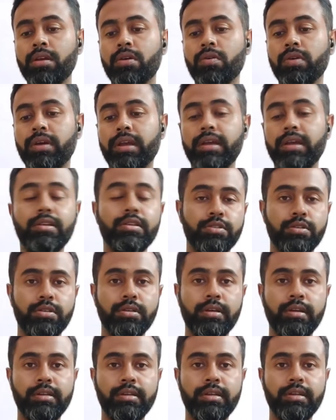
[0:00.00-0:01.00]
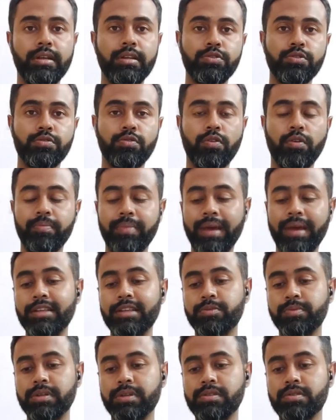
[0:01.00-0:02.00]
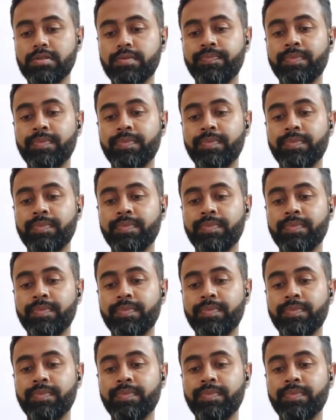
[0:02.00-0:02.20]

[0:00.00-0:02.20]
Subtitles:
okay, Indian Institute of Management.